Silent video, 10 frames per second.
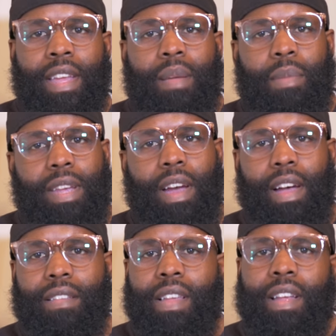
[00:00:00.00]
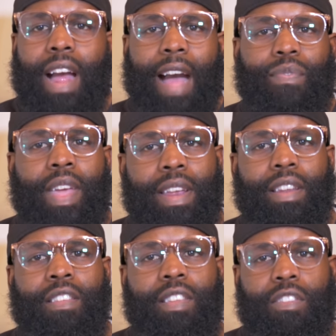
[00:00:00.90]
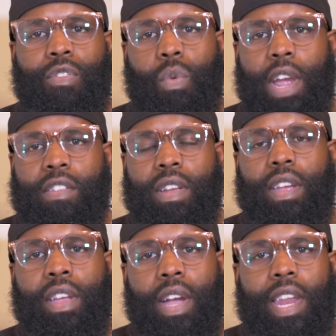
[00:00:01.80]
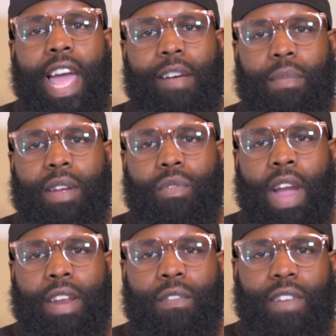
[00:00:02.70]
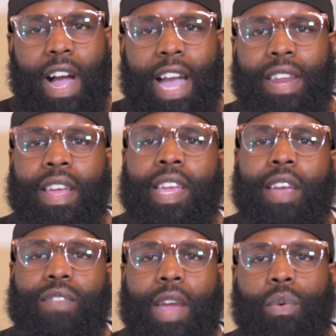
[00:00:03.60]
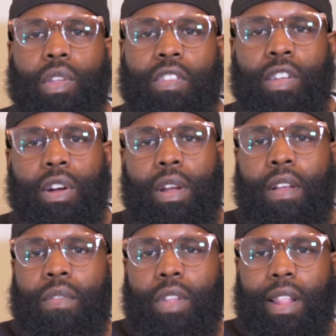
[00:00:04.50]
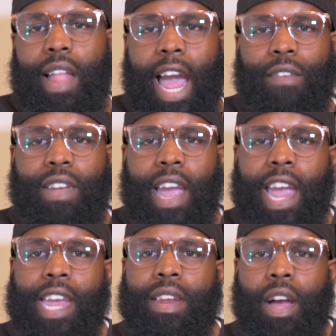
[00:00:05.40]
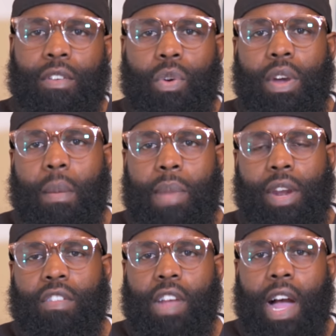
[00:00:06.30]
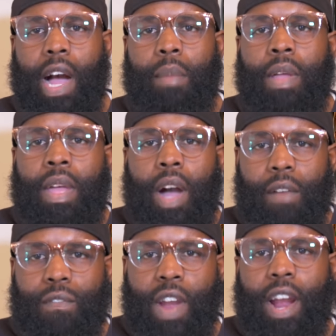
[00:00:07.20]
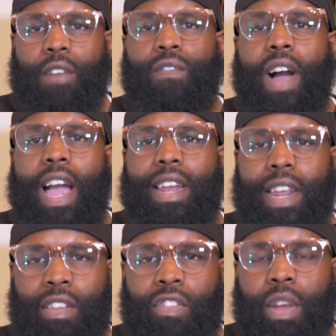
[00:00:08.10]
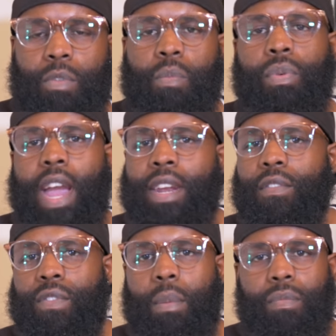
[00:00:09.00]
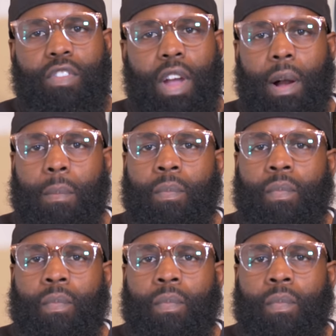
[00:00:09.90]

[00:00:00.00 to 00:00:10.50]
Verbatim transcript: because I think this situation could have been rectified if they would have took the life gain of doing a better job of verifying that the chick was pregnant from jump.